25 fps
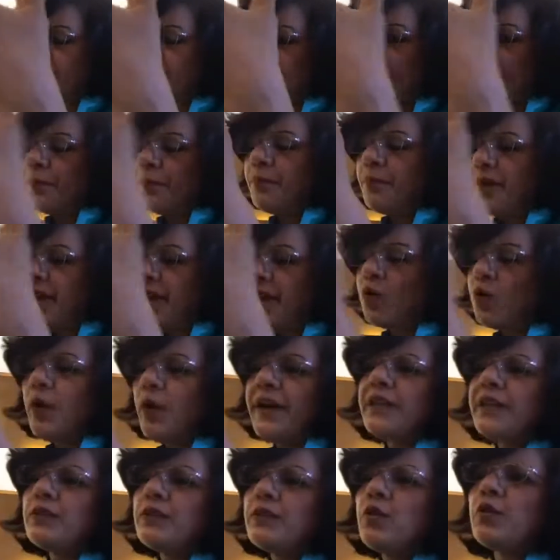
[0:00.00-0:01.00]
kept me
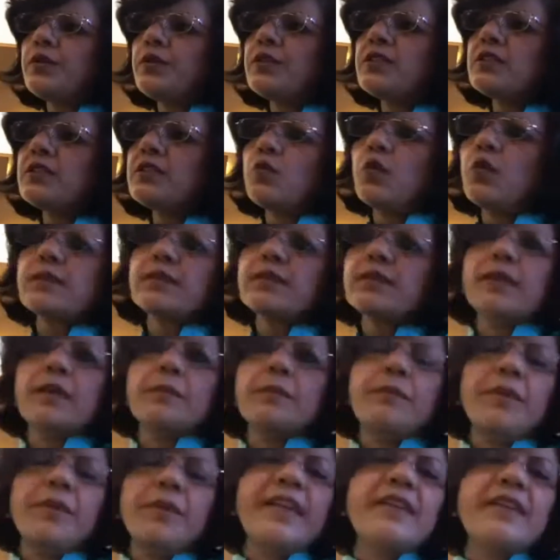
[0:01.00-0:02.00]
going through this was
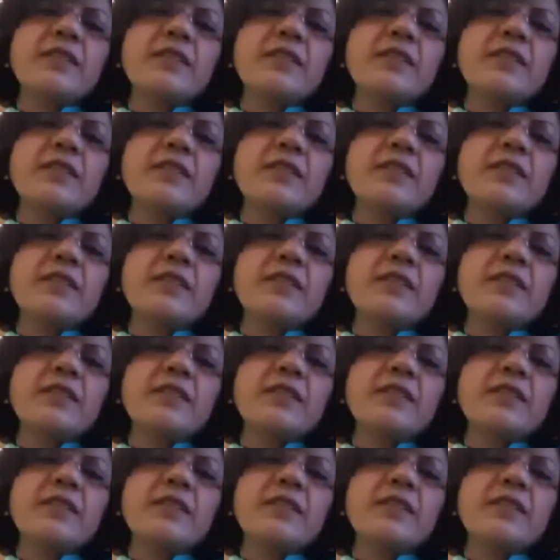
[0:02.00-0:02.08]
complete